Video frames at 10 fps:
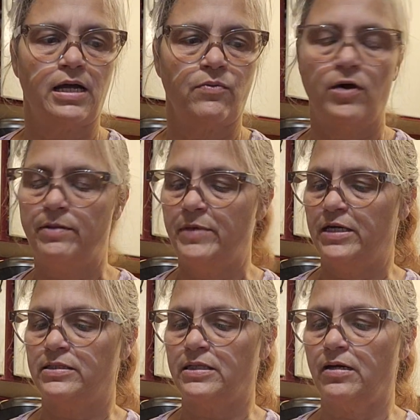I want to
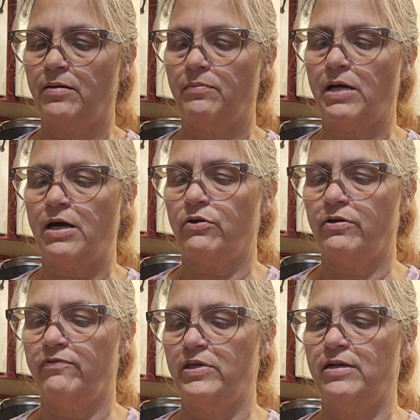make some out
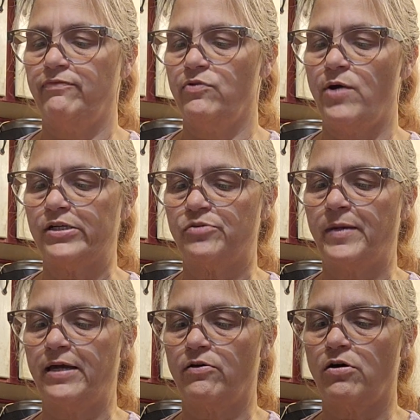of the, if you watched
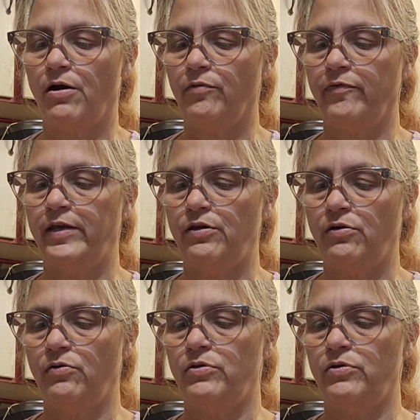my other haul video,